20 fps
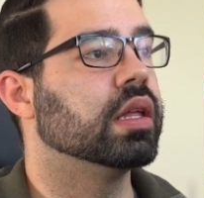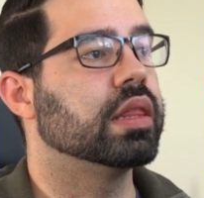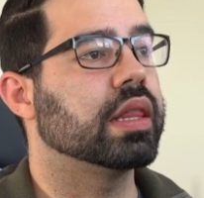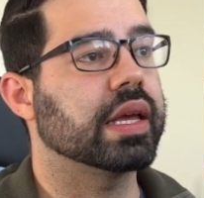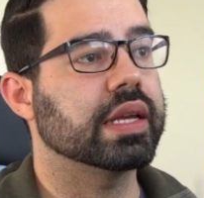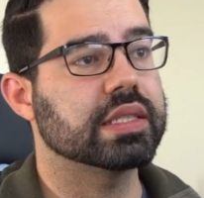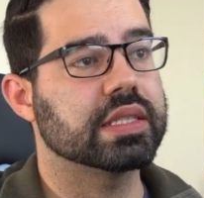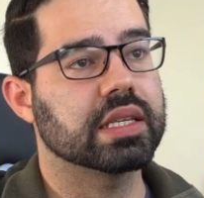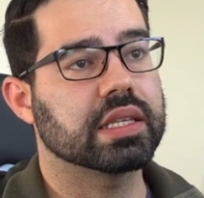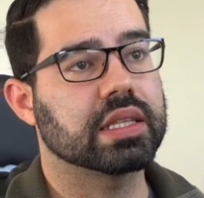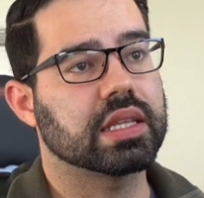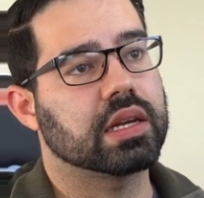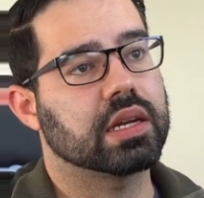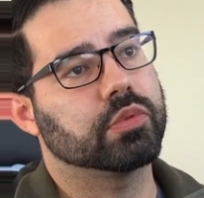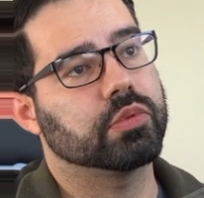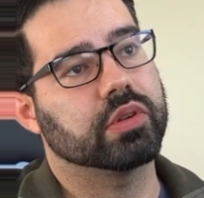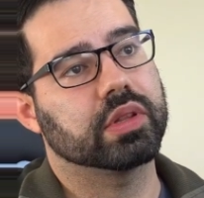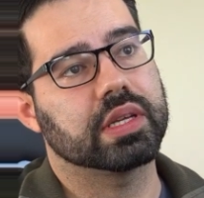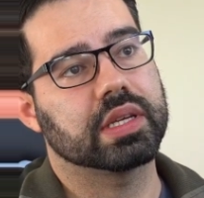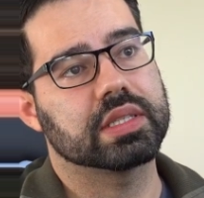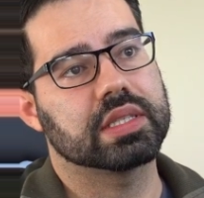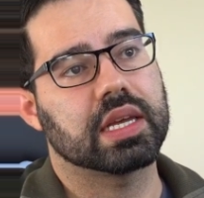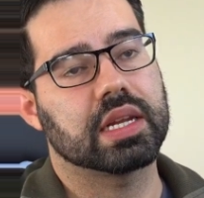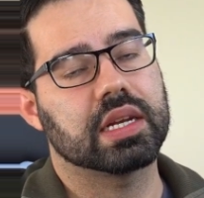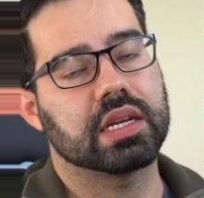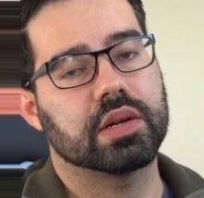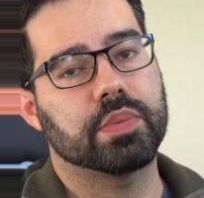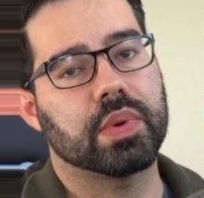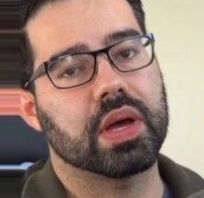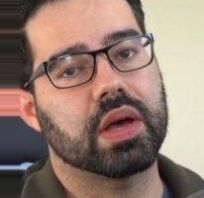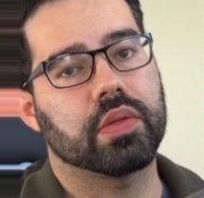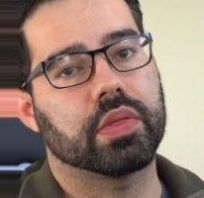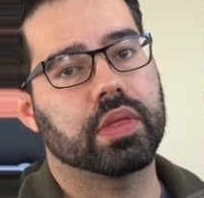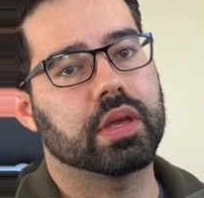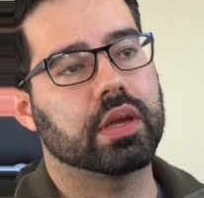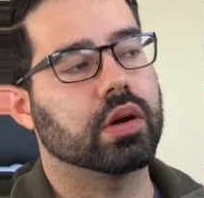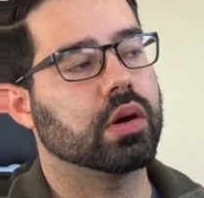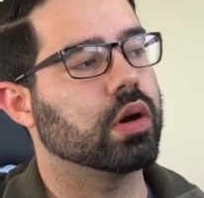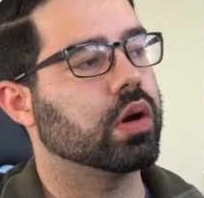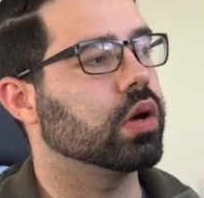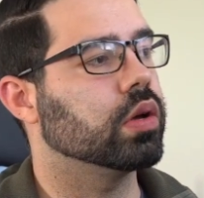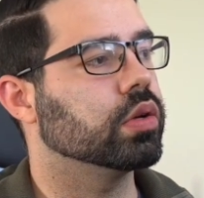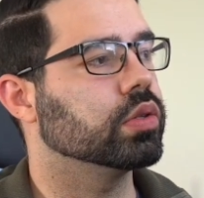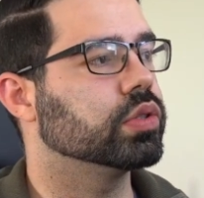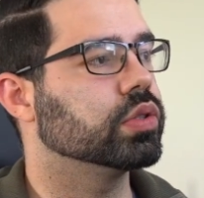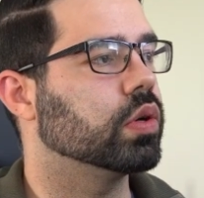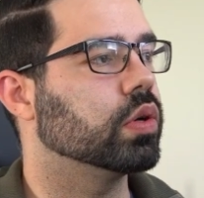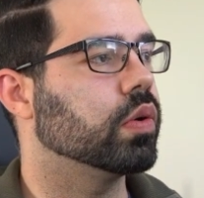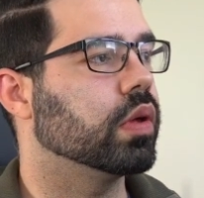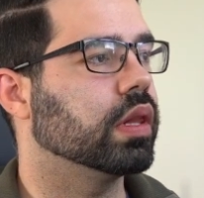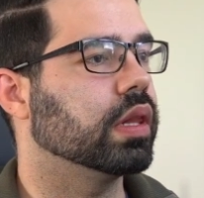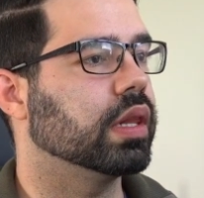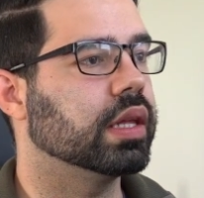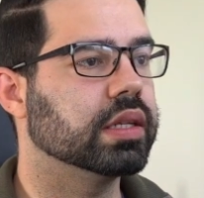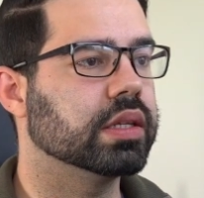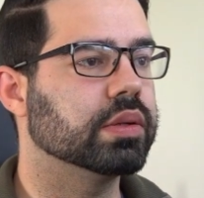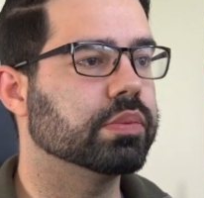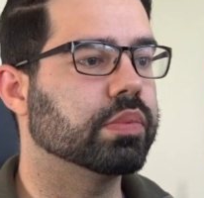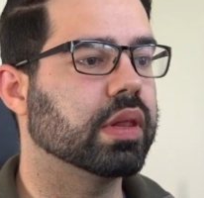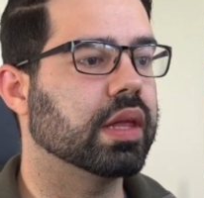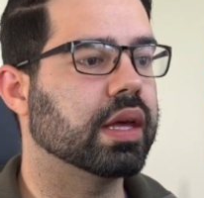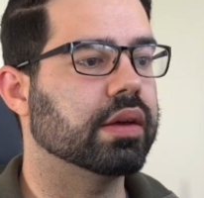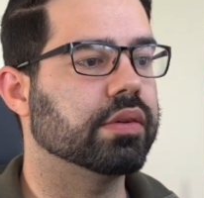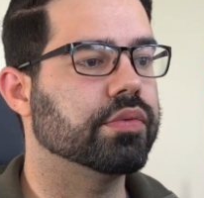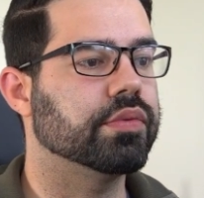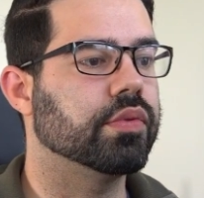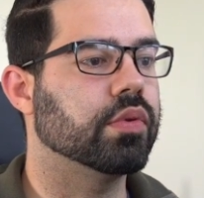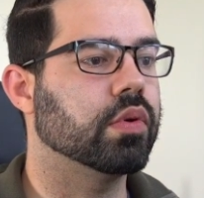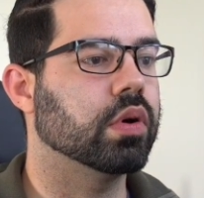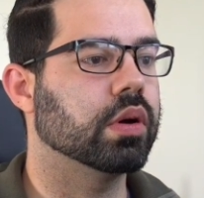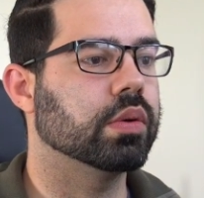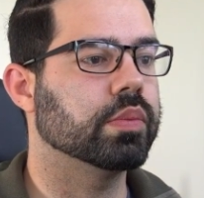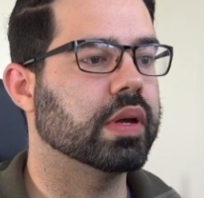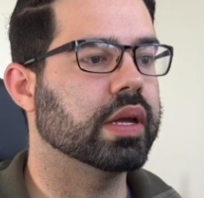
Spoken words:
Nice thing that I'm really excited about, they are also a lending platform,